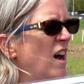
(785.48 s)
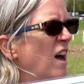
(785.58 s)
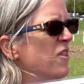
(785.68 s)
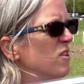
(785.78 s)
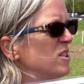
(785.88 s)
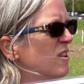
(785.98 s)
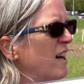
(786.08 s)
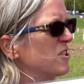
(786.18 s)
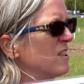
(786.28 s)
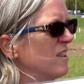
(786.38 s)
and those are
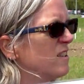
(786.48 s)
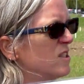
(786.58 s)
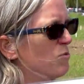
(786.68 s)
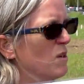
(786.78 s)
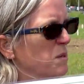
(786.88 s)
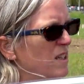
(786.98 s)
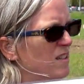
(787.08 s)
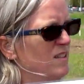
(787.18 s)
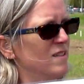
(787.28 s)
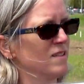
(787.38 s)
actually little
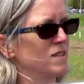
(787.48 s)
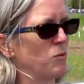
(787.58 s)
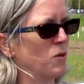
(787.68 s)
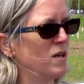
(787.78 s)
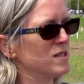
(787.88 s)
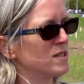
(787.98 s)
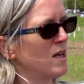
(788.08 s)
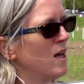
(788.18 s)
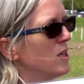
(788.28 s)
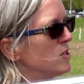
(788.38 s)
swimming spores.
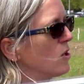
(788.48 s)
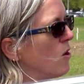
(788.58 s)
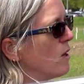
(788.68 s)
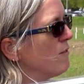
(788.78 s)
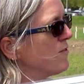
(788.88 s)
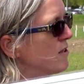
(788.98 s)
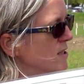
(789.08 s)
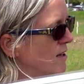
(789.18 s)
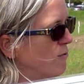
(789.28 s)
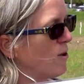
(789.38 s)
So if there's
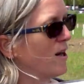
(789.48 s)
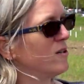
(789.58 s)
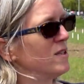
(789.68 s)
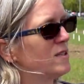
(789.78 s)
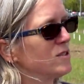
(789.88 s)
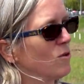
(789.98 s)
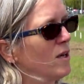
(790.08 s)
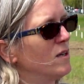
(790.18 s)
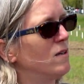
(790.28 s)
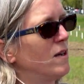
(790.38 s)
enough water in the
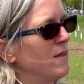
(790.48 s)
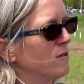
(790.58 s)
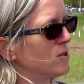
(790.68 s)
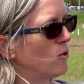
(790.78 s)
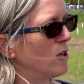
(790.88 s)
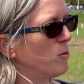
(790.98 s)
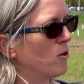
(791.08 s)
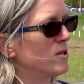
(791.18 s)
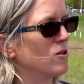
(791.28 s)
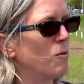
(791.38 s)
soil and those soil
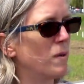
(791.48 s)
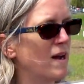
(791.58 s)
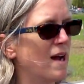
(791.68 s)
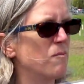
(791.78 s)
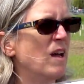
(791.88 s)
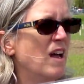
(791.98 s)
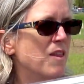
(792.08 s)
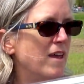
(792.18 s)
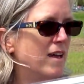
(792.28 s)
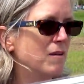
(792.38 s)
pores open up,
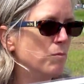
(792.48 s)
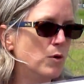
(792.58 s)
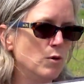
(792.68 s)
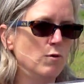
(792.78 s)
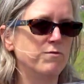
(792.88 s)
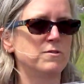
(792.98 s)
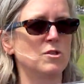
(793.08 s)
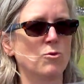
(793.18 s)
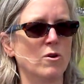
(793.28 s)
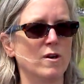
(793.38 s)
they can move
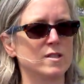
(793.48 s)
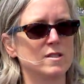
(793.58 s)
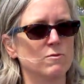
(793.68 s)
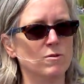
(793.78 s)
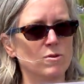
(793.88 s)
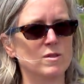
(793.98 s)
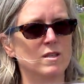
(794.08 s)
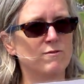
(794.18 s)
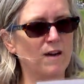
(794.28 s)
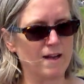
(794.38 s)
towards the root,
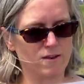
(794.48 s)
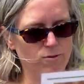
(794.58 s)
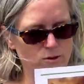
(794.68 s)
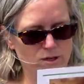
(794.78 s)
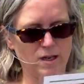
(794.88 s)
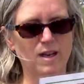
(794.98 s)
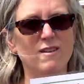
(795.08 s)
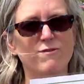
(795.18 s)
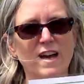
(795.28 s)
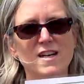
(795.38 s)
find the root,
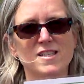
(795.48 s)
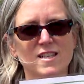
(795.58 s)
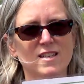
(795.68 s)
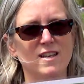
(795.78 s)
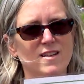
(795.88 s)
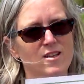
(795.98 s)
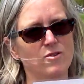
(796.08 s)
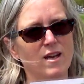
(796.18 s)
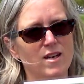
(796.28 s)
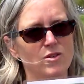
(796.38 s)
infect it, and then you
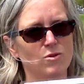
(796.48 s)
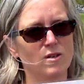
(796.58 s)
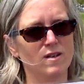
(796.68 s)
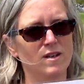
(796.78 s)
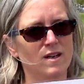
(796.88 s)
get you